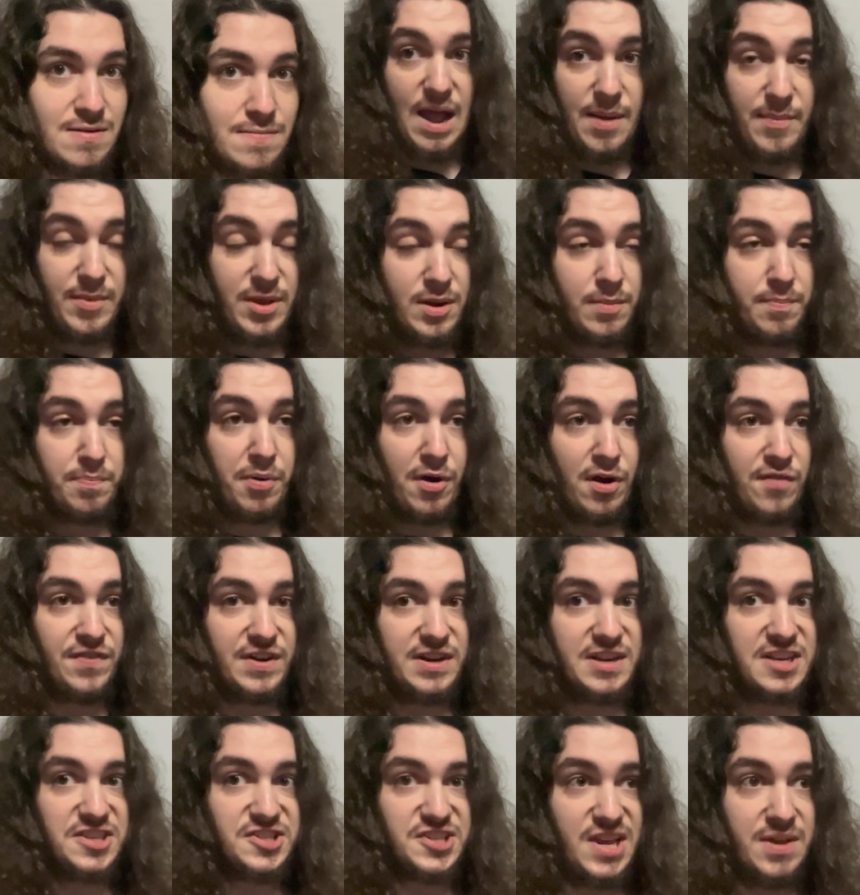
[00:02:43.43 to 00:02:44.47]
I mean, perfect
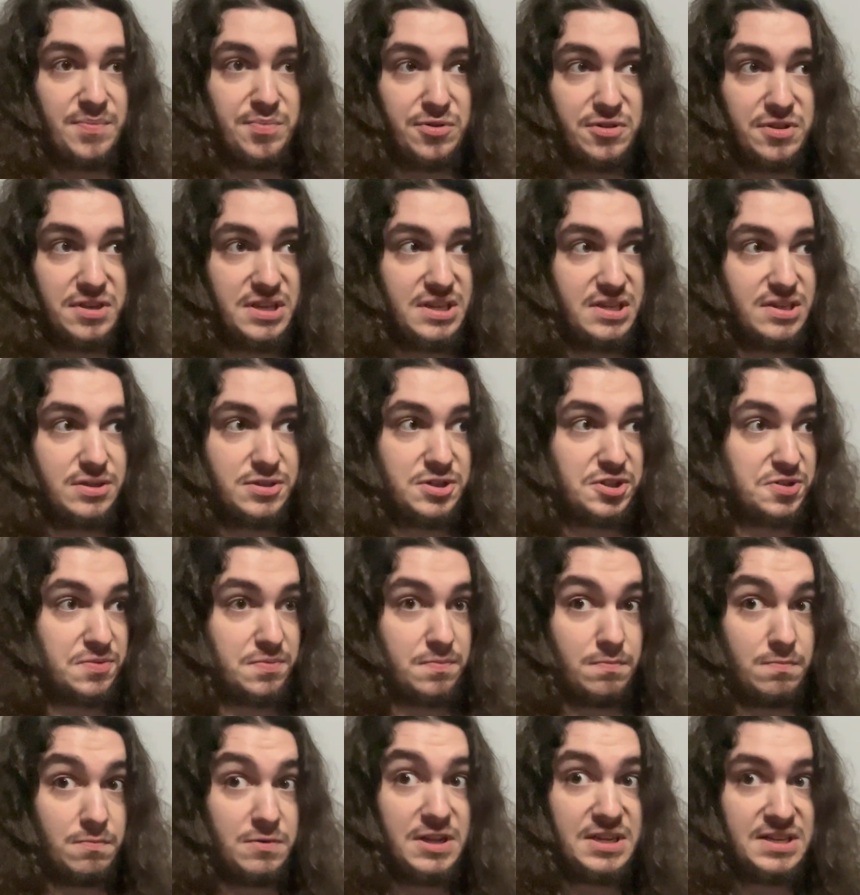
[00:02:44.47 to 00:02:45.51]
example is
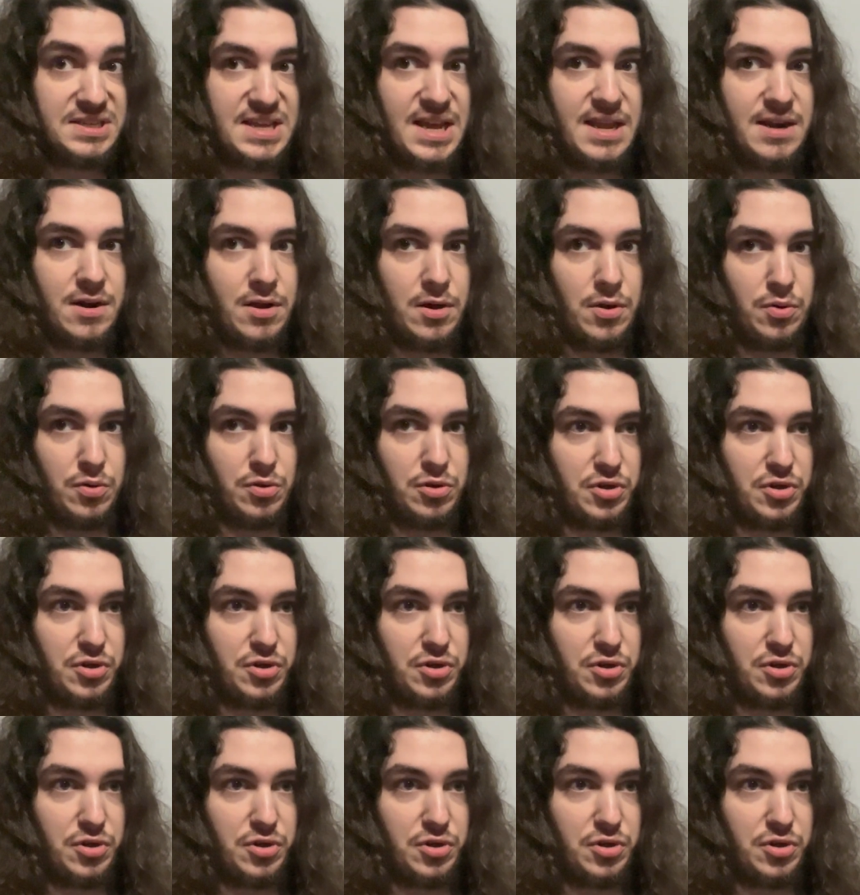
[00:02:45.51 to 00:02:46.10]
Nintendo.